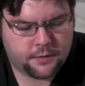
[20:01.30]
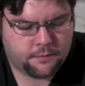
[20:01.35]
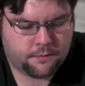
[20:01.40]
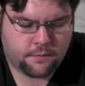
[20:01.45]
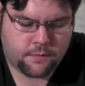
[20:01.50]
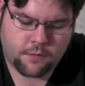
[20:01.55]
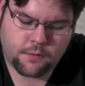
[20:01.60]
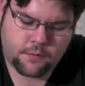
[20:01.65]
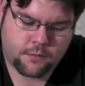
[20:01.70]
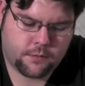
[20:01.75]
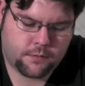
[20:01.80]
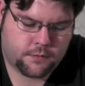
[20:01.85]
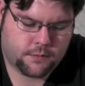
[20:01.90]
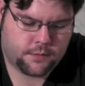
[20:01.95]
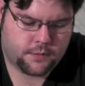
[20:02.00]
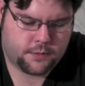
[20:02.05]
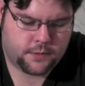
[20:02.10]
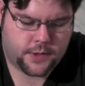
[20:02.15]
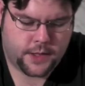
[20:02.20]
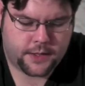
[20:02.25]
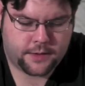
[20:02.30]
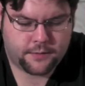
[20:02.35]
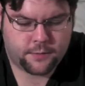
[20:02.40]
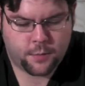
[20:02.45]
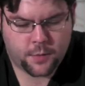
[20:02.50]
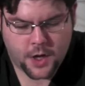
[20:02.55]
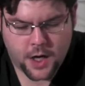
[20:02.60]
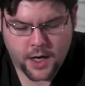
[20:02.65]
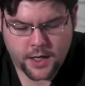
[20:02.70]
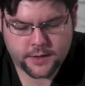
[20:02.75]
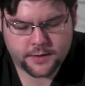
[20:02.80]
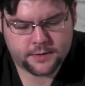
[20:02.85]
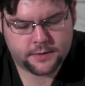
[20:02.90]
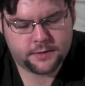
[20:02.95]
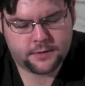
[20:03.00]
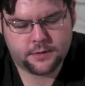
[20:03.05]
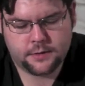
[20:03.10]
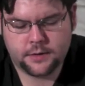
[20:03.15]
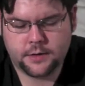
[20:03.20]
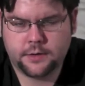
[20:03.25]
For that
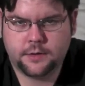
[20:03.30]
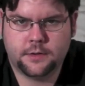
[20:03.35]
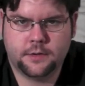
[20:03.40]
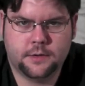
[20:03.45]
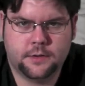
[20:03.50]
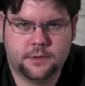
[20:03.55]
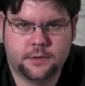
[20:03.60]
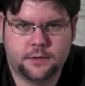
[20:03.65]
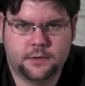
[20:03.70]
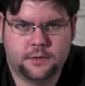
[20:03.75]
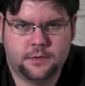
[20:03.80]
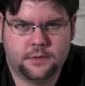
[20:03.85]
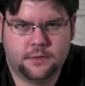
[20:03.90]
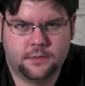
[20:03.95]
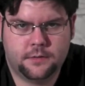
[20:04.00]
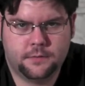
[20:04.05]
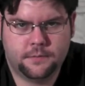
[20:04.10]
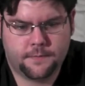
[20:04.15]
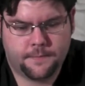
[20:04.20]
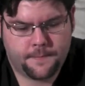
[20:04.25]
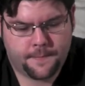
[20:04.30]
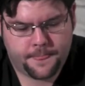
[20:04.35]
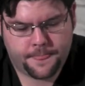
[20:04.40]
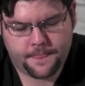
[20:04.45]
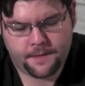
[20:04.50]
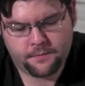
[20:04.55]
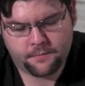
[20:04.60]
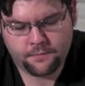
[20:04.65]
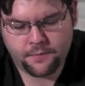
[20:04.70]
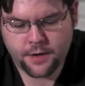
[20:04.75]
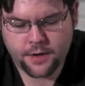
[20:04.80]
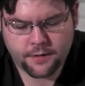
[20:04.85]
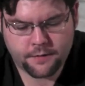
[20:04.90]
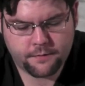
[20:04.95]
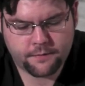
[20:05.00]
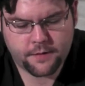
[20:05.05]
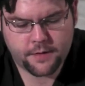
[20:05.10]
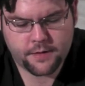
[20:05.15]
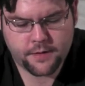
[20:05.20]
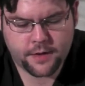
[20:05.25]
price, this is
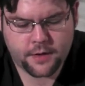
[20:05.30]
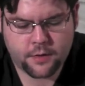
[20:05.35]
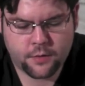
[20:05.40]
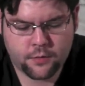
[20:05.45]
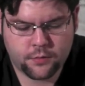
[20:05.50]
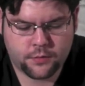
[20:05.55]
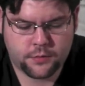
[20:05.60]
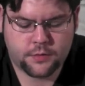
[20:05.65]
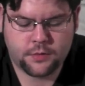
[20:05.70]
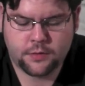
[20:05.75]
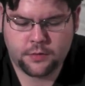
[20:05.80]
very good